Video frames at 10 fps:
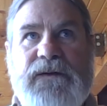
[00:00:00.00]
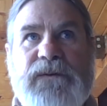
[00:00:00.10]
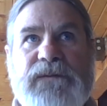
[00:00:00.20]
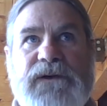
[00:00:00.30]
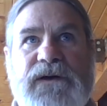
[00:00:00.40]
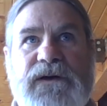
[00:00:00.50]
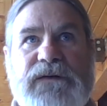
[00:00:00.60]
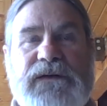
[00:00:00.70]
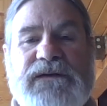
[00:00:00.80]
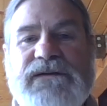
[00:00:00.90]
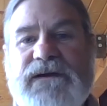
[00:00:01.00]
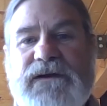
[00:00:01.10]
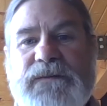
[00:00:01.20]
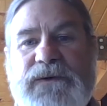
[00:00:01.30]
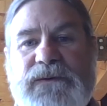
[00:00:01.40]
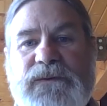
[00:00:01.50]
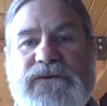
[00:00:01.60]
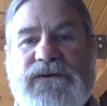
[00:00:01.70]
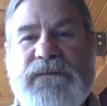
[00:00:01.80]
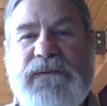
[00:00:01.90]
what we call the terrible
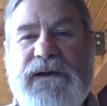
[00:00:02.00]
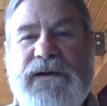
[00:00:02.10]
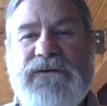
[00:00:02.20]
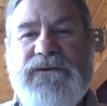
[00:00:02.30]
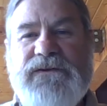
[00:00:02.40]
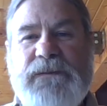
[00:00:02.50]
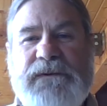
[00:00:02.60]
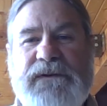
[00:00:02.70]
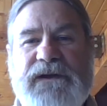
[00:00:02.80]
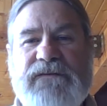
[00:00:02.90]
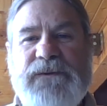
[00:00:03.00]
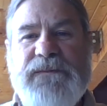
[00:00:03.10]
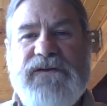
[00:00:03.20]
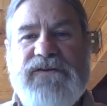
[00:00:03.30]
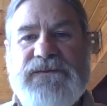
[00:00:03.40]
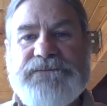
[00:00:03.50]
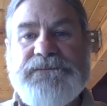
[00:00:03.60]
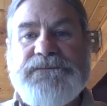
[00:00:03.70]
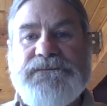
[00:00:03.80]
waste rock piles. It's up in Governor Basin,